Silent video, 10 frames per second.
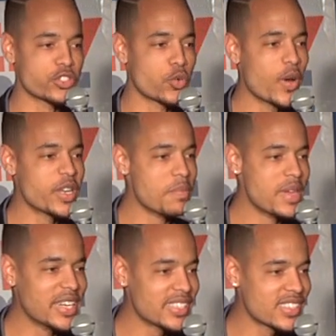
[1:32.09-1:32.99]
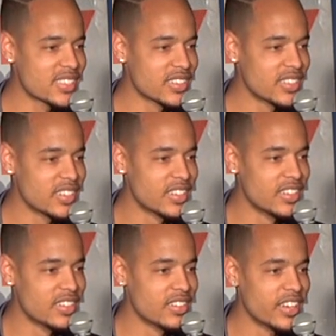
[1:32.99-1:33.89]
20 minutes
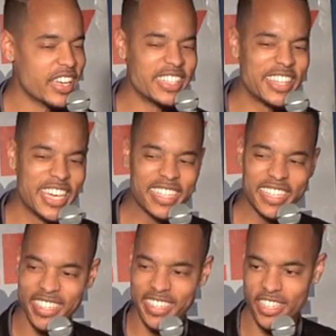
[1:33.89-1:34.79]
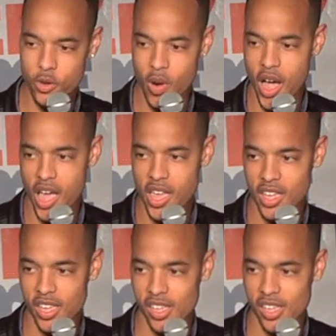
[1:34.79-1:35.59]
and then get a DUI?